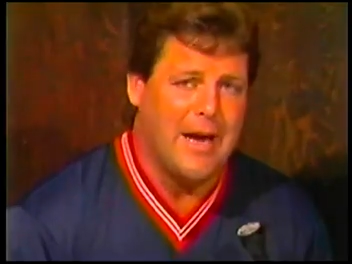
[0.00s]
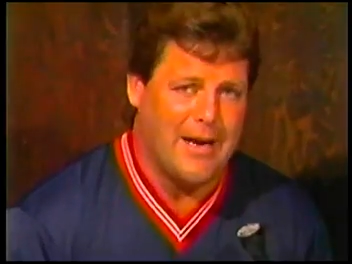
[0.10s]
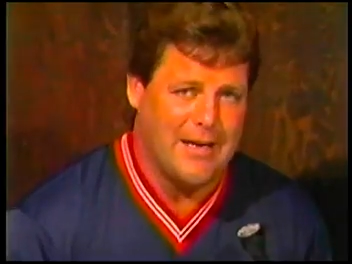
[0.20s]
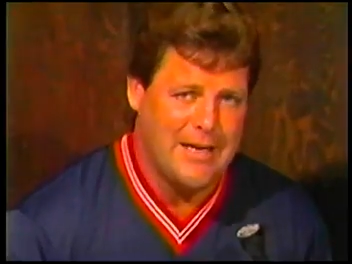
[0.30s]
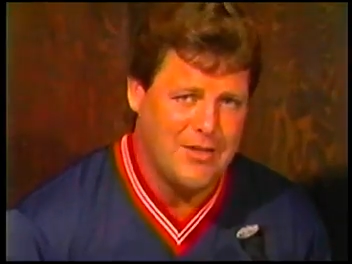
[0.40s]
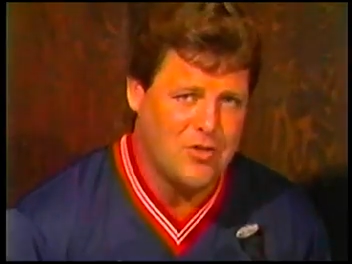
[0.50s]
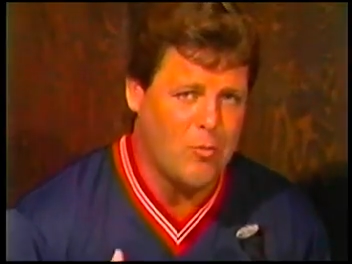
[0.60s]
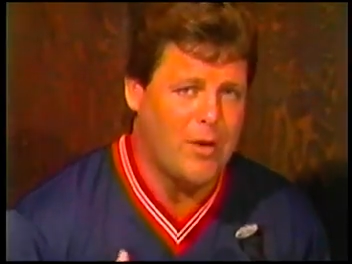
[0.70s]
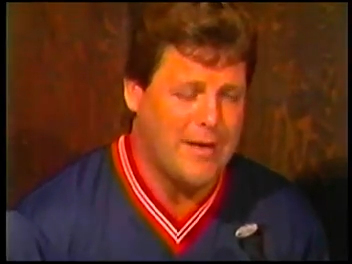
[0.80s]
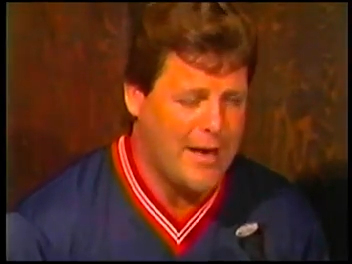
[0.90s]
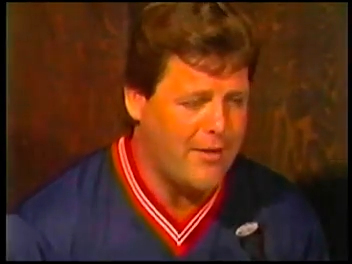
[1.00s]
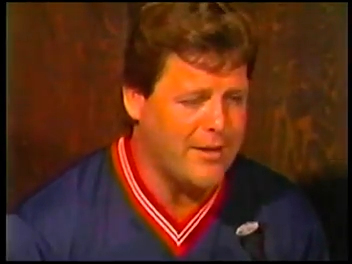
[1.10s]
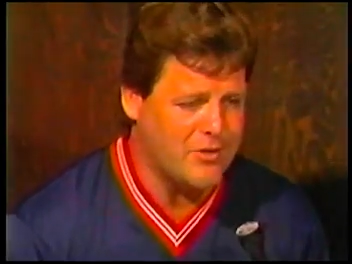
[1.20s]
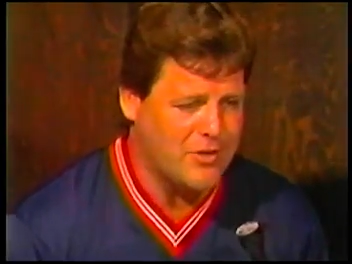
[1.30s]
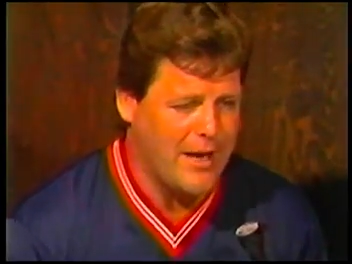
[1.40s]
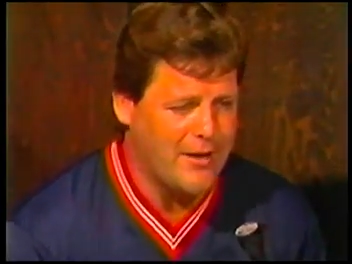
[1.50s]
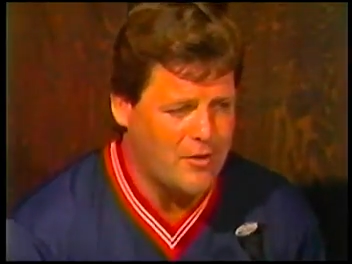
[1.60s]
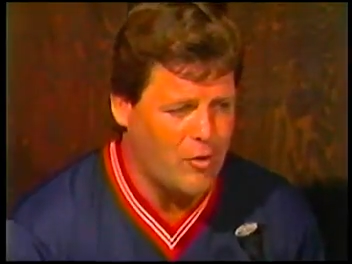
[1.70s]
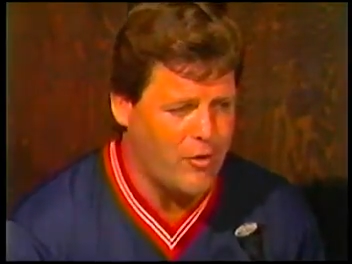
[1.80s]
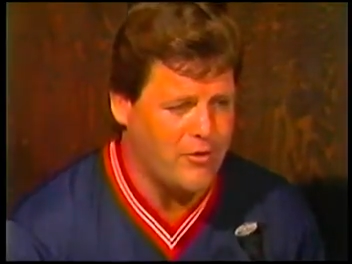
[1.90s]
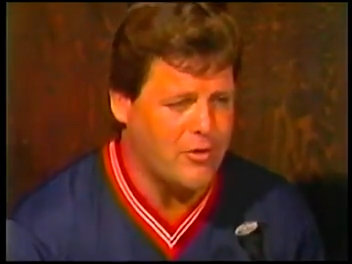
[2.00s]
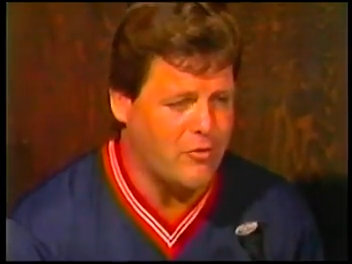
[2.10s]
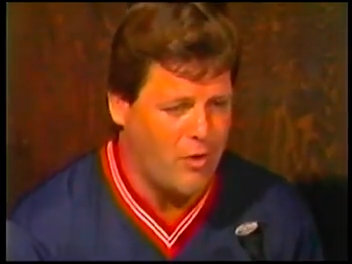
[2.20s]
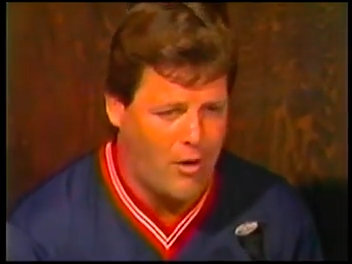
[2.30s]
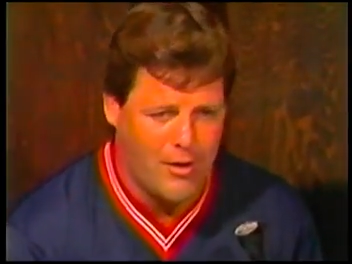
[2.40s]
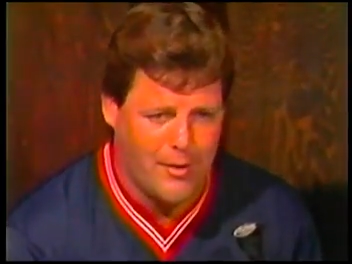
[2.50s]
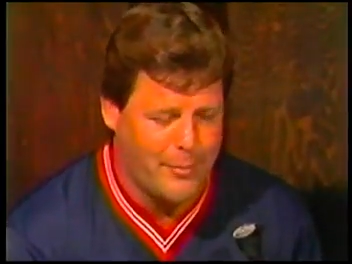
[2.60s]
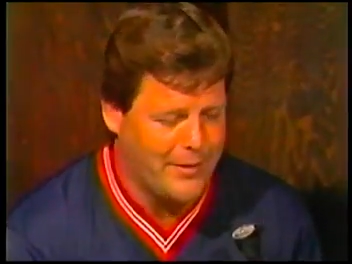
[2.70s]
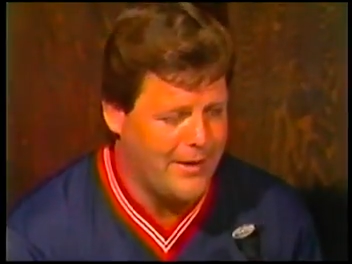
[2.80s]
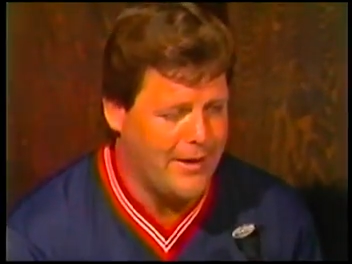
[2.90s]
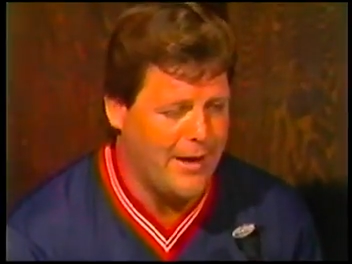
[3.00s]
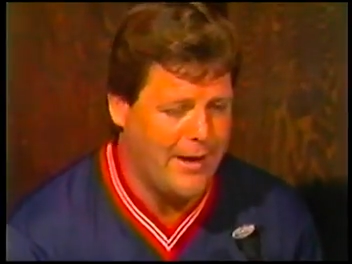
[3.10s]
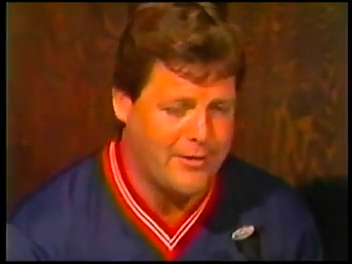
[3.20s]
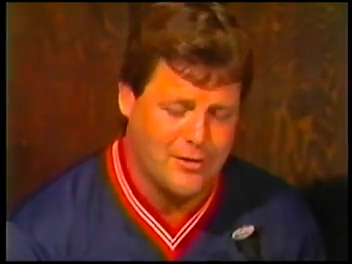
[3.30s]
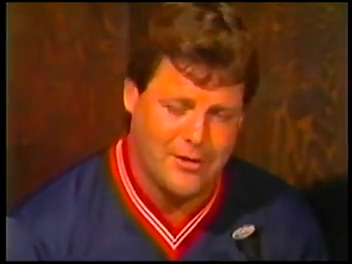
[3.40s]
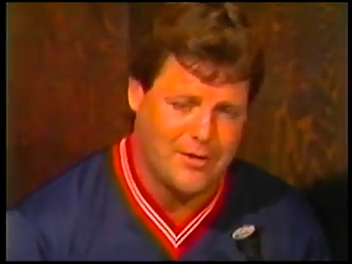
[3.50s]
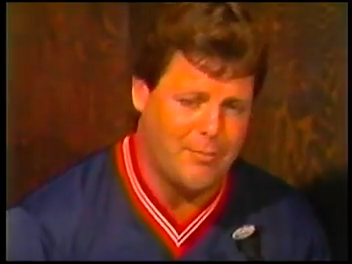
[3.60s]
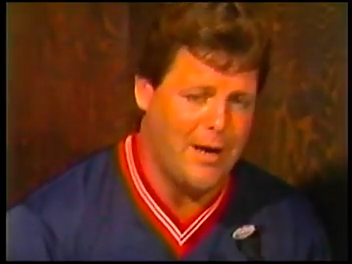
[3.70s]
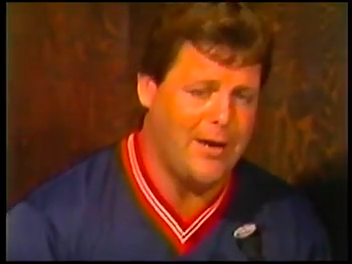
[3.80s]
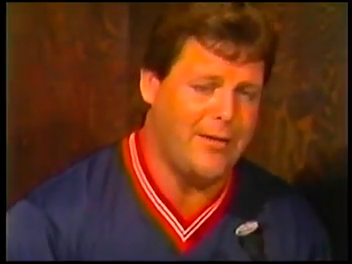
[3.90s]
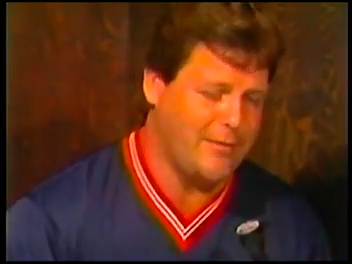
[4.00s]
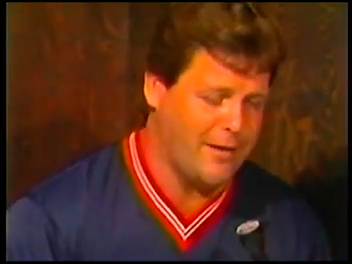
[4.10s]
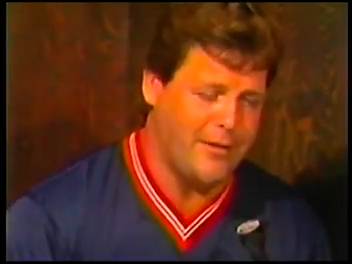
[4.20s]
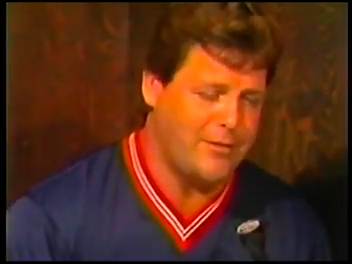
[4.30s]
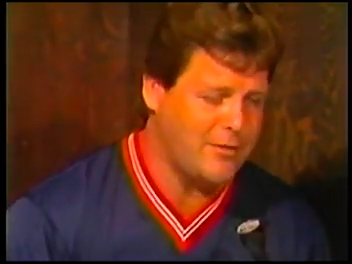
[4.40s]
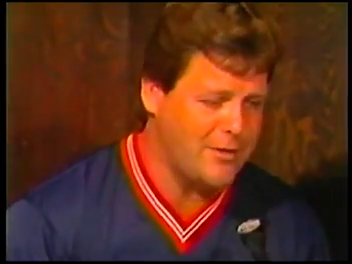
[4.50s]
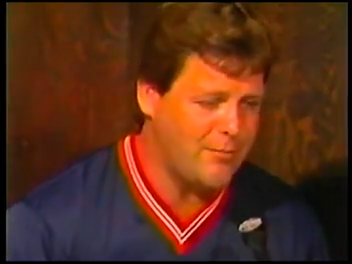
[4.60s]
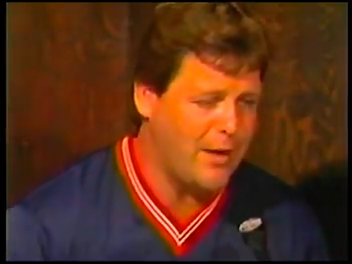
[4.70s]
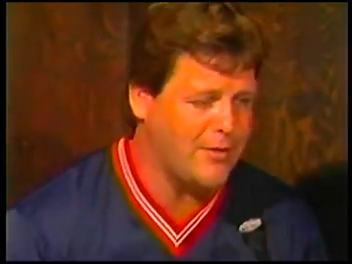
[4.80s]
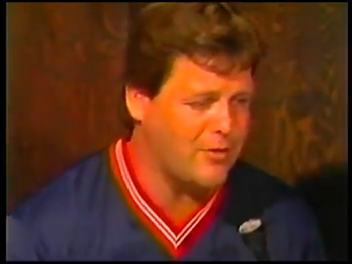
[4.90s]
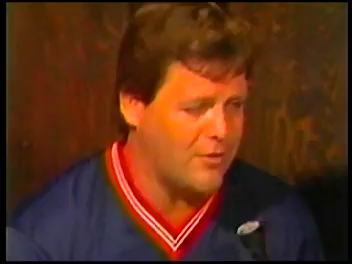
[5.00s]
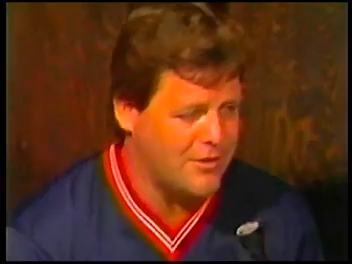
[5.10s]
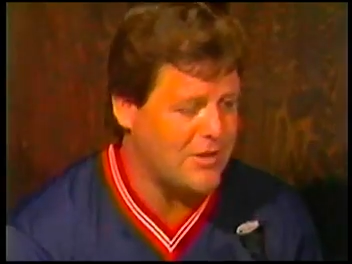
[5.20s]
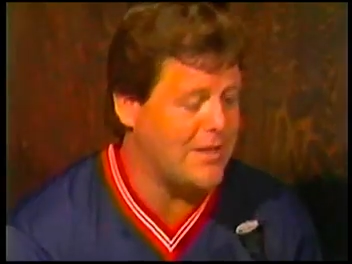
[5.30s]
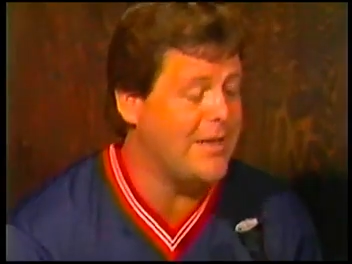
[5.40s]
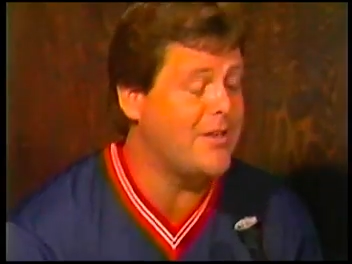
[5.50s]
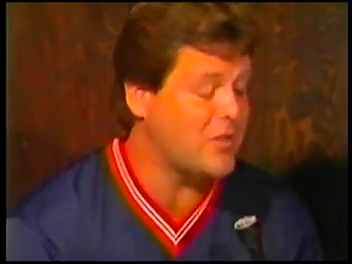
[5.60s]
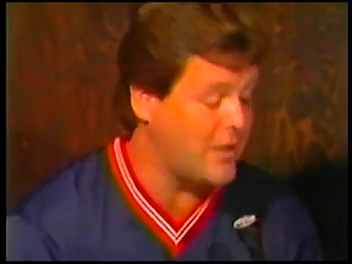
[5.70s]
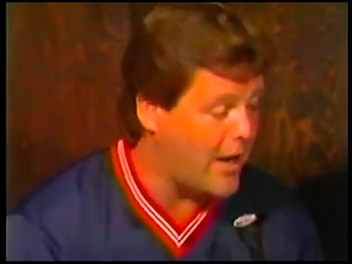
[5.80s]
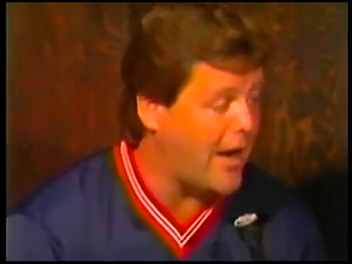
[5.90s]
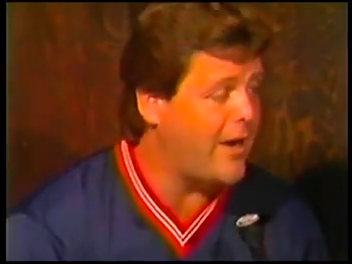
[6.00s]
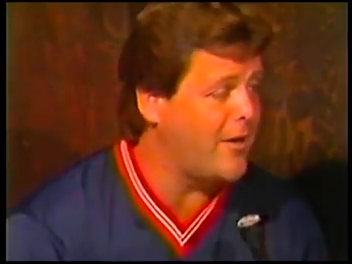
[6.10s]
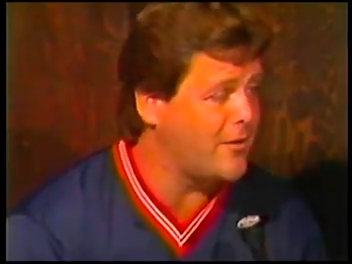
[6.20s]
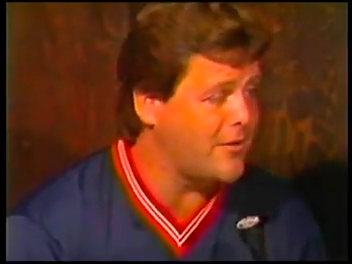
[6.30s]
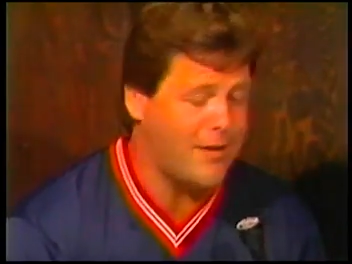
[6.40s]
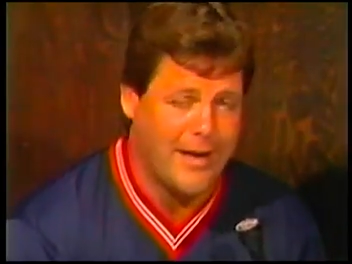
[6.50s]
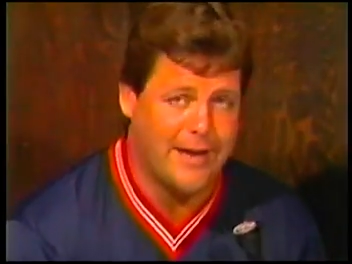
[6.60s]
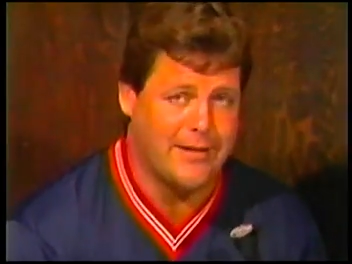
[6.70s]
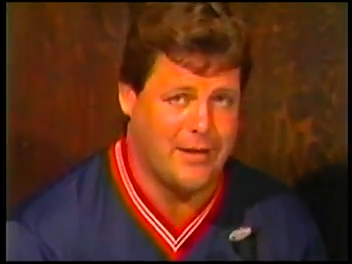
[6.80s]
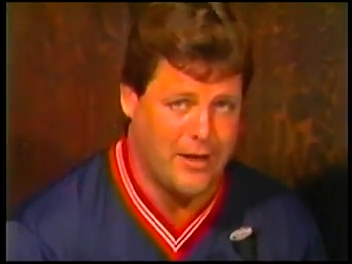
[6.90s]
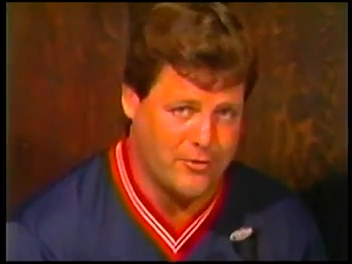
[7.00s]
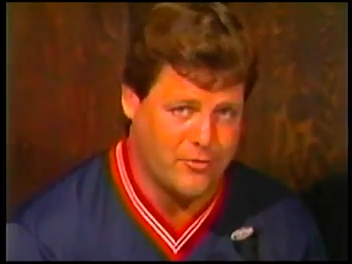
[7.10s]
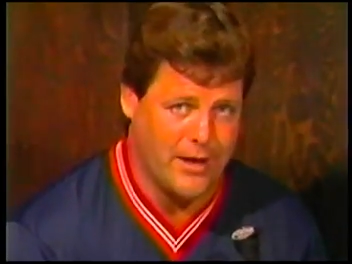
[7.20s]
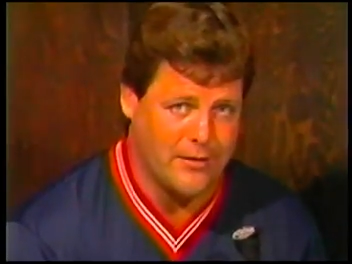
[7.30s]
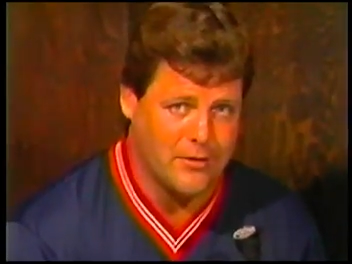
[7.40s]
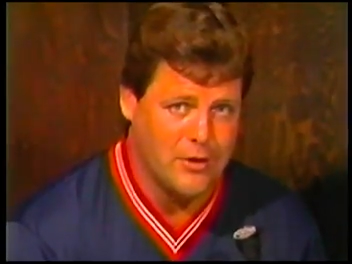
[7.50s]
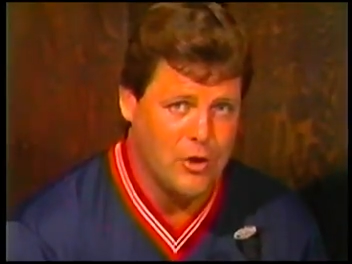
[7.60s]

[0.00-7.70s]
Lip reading: And he's the one now that has gotten the lawyer to draw up, and I took it to my attorneys, and it is an ironclad contract.